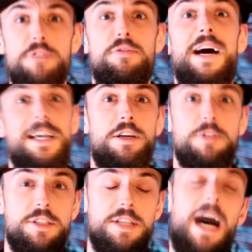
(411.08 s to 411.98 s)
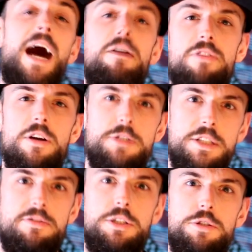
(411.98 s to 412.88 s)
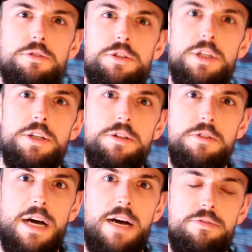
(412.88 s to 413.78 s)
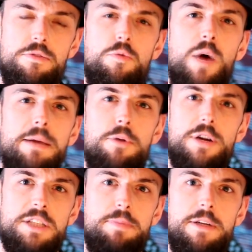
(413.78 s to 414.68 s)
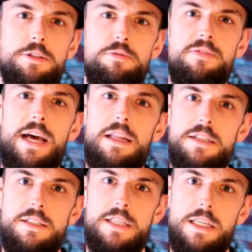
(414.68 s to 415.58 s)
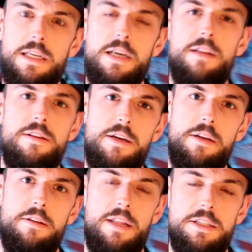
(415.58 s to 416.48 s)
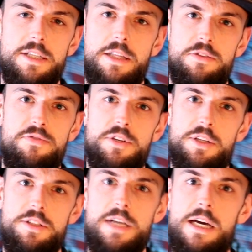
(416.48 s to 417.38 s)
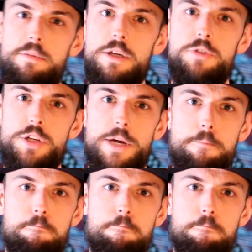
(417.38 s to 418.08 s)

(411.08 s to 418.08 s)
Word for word: of higher doses are for those individuals who have way more experience with LSD than, let's say, the first-time user.